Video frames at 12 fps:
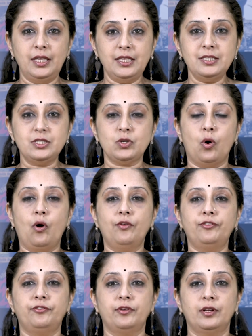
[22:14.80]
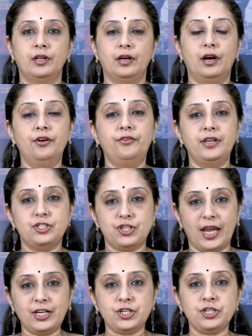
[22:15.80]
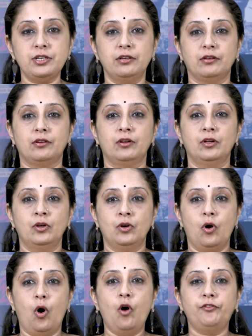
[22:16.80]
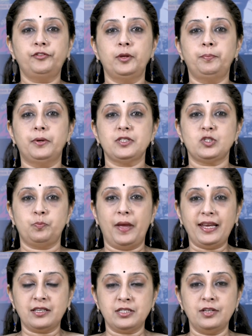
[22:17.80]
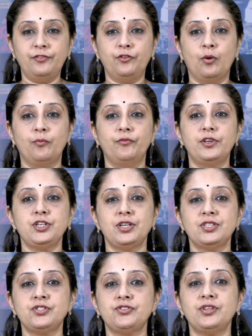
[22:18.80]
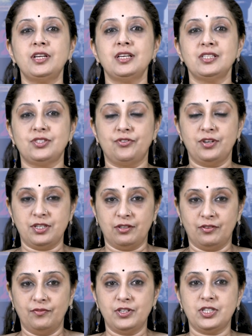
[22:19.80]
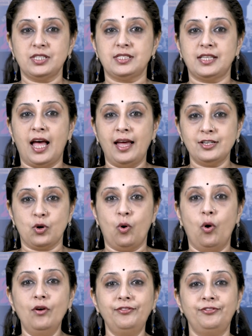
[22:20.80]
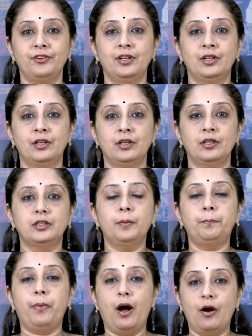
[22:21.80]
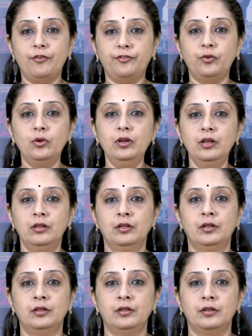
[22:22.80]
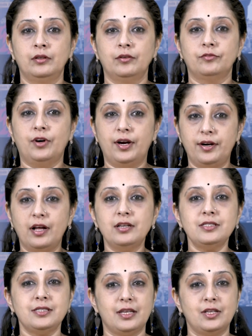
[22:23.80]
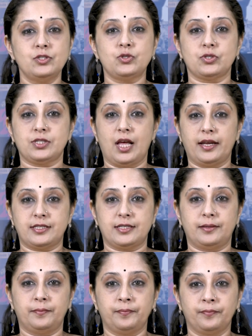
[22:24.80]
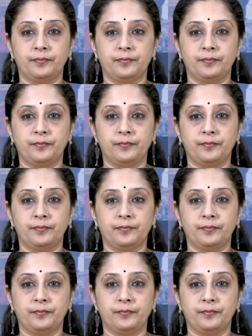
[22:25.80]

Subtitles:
is of a rejection of the perspective from which history is written, which is that of the powerful varnas in society.